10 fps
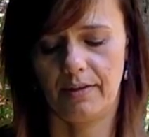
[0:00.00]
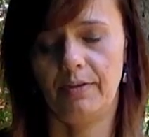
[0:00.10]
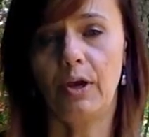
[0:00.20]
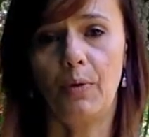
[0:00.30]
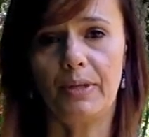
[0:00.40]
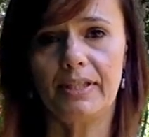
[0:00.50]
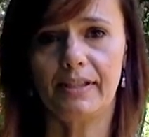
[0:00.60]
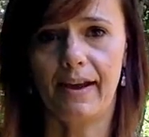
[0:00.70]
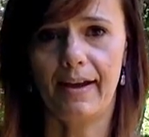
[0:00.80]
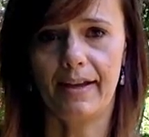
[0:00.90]
Go
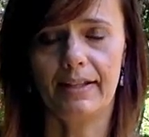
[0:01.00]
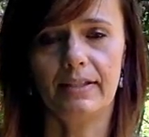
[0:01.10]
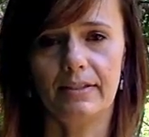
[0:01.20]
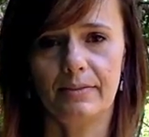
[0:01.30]
inside,